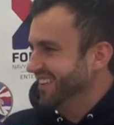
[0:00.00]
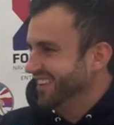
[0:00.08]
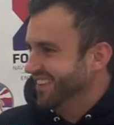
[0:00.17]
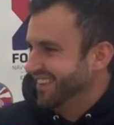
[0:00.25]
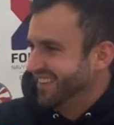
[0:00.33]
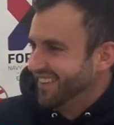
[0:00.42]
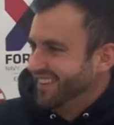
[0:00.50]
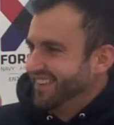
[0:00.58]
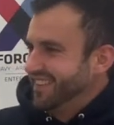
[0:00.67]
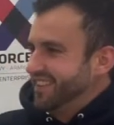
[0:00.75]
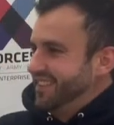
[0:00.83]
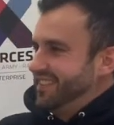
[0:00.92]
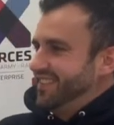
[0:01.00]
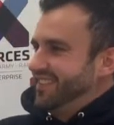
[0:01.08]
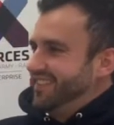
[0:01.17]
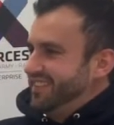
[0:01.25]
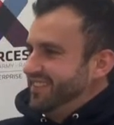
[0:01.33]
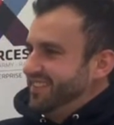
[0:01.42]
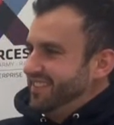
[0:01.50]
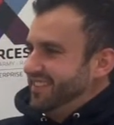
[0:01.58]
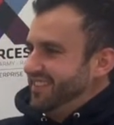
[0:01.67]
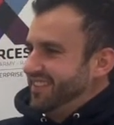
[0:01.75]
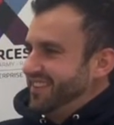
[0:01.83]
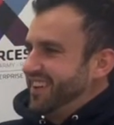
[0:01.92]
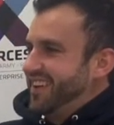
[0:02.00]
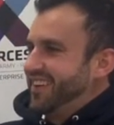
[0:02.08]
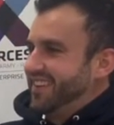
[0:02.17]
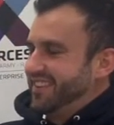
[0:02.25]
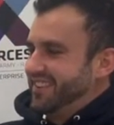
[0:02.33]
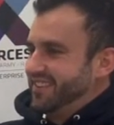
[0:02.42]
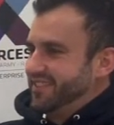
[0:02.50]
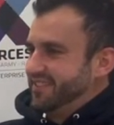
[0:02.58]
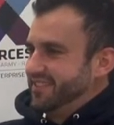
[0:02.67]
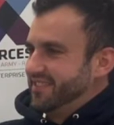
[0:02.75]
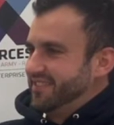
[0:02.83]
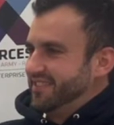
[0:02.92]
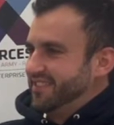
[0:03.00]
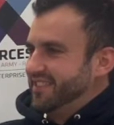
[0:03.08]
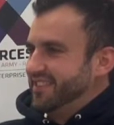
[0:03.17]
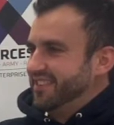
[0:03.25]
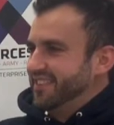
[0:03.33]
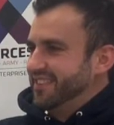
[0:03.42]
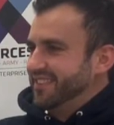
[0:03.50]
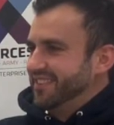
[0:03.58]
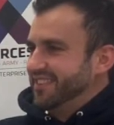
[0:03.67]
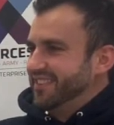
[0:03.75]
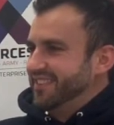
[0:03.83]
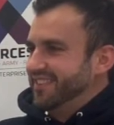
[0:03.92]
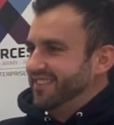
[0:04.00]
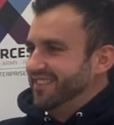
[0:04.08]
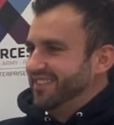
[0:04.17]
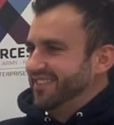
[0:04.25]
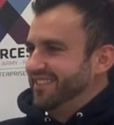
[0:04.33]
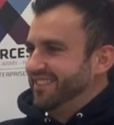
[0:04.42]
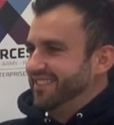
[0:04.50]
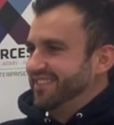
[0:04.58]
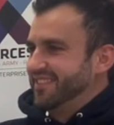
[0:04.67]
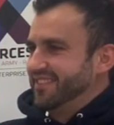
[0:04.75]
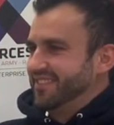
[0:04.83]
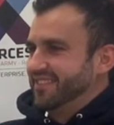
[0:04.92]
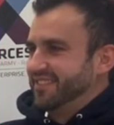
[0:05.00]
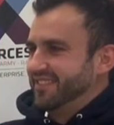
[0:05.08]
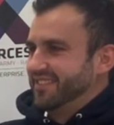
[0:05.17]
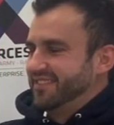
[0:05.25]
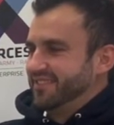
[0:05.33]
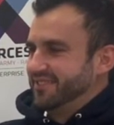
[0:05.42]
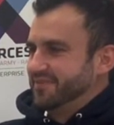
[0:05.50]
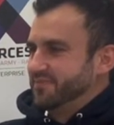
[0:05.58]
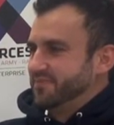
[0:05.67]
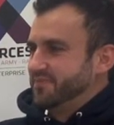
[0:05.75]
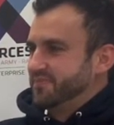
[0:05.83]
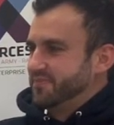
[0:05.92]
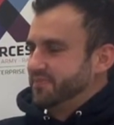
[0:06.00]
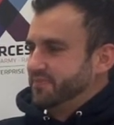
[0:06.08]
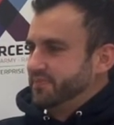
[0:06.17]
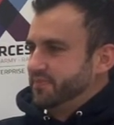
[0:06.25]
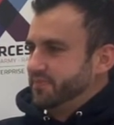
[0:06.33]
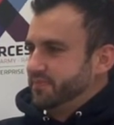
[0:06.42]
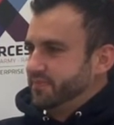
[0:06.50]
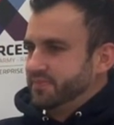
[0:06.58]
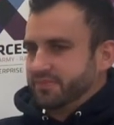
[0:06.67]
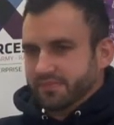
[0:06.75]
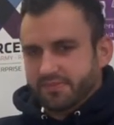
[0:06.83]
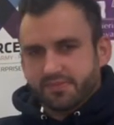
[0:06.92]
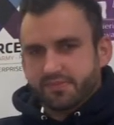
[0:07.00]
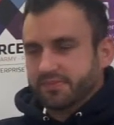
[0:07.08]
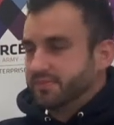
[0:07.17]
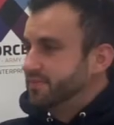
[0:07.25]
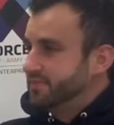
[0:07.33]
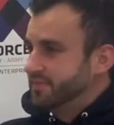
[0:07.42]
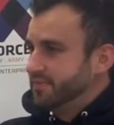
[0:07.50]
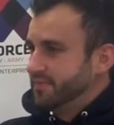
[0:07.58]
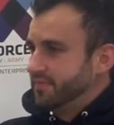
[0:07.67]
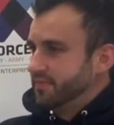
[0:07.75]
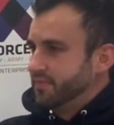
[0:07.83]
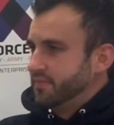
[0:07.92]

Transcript: (silent)